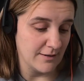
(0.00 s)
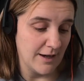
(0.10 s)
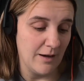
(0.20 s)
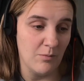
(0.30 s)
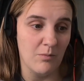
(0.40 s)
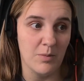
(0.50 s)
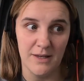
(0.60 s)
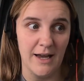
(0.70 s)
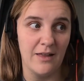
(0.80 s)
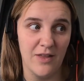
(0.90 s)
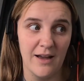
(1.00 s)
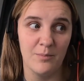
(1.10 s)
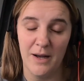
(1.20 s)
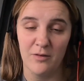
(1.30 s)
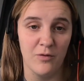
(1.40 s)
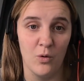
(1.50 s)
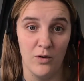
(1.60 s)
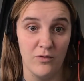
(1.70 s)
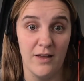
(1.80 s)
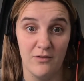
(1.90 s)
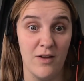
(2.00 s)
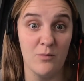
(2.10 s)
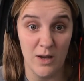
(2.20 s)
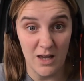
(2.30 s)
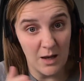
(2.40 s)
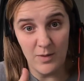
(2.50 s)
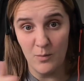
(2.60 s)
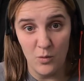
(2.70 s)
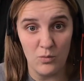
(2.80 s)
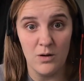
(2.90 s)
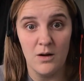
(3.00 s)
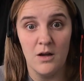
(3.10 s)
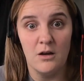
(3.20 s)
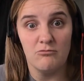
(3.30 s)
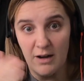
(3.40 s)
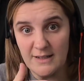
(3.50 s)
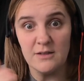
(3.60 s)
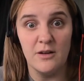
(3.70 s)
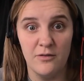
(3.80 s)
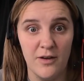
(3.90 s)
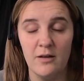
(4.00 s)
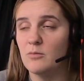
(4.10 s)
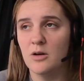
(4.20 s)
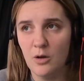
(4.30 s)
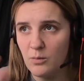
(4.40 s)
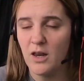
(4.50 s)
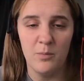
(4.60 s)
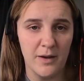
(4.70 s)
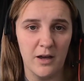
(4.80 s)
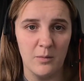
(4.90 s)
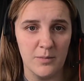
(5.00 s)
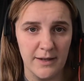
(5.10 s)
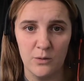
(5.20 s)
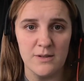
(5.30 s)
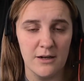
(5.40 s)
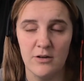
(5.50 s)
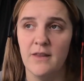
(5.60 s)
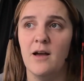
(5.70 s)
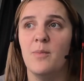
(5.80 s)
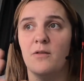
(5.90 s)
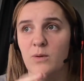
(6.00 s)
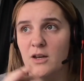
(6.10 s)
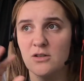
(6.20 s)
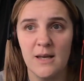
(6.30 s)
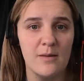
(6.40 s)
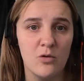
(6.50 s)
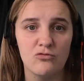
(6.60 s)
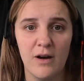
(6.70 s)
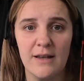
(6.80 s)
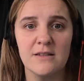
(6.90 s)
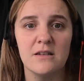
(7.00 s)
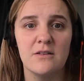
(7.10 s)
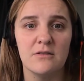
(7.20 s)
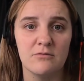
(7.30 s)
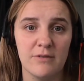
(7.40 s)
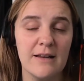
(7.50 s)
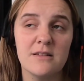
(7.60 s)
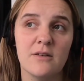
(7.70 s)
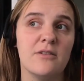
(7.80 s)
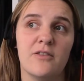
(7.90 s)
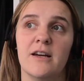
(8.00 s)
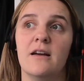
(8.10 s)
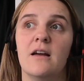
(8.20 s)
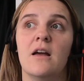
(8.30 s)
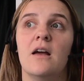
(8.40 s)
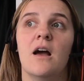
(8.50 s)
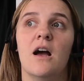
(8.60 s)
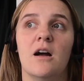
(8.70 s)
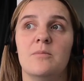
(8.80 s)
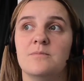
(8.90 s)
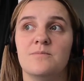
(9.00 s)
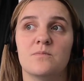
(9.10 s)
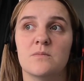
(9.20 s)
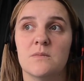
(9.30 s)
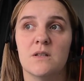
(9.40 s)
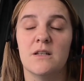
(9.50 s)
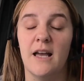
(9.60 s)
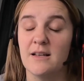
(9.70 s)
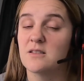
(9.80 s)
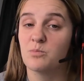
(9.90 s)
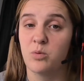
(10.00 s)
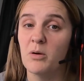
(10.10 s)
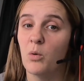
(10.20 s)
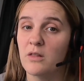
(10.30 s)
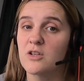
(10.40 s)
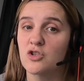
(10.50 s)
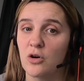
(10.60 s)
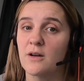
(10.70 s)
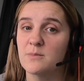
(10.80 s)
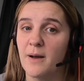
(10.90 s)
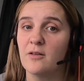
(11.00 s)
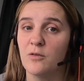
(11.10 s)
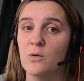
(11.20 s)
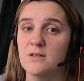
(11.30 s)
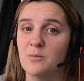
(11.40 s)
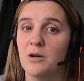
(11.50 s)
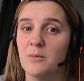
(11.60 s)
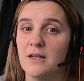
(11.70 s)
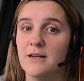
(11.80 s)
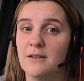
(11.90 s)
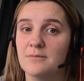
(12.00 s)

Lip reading: But yeah, that back four, we can keep them all relatively fit. We know we're going to pick up niggles here and there, but if we can just keep them all relatively fit, it's probably one of the strongest back fours in the Premier League.